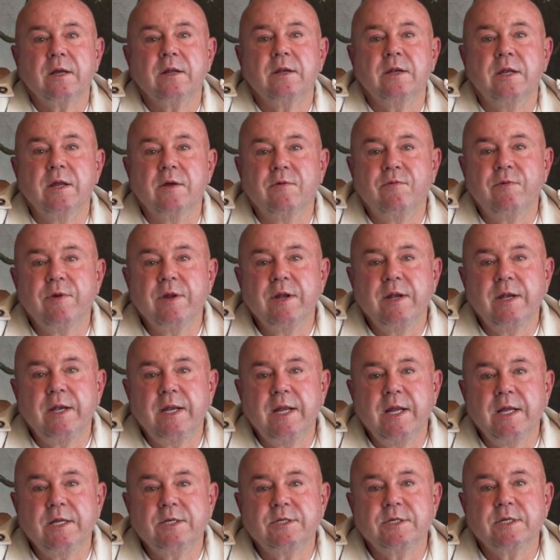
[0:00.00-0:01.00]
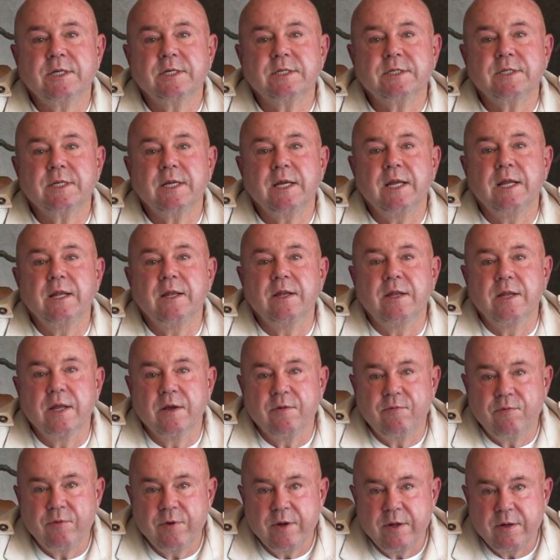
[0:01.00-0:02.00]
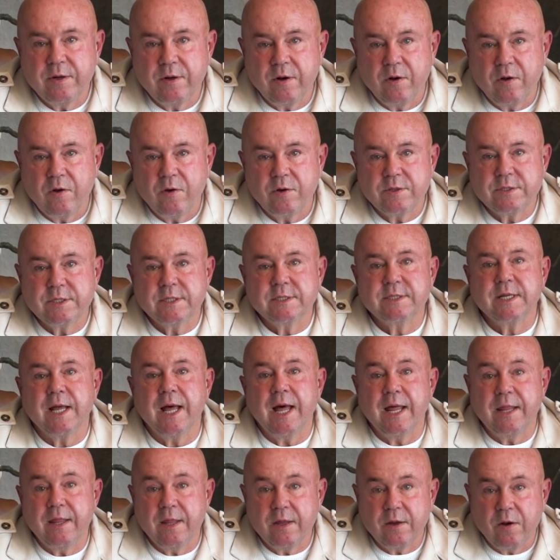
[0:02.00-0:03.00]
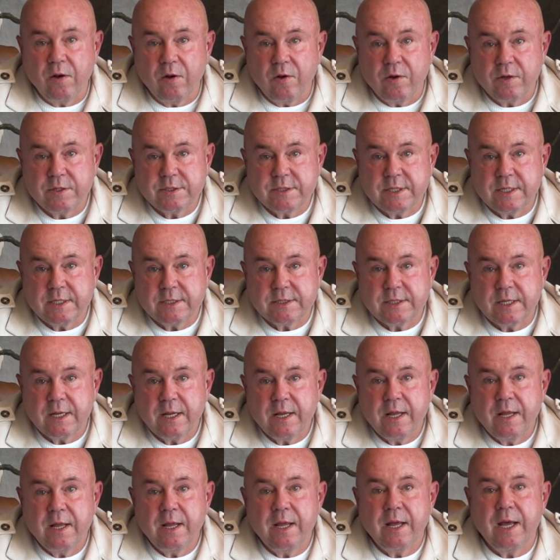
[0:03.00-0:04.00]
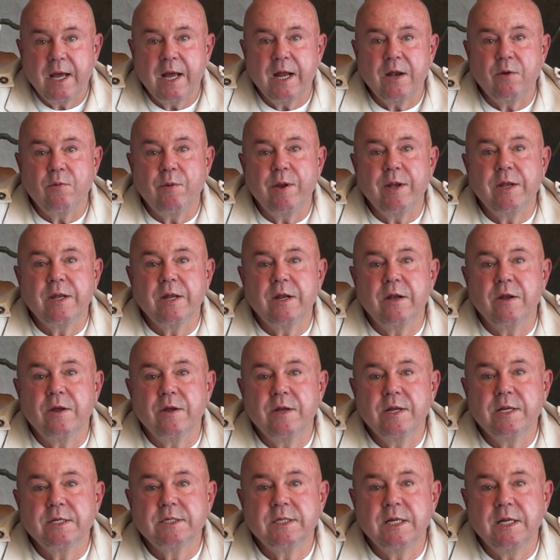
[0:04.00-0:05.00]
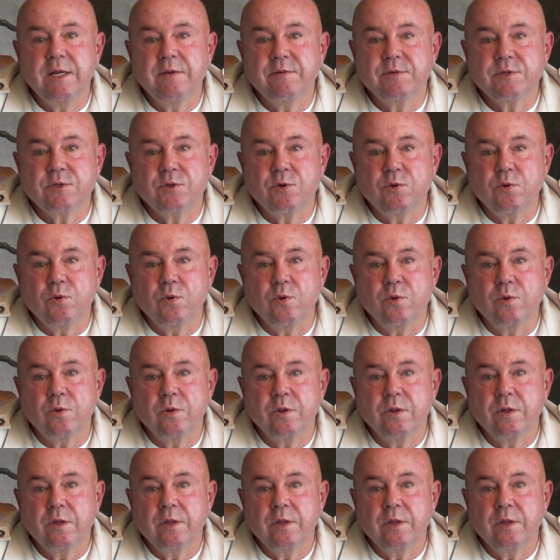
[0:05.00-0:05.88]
different teachers in different classes, other classes, and when the learners leave school,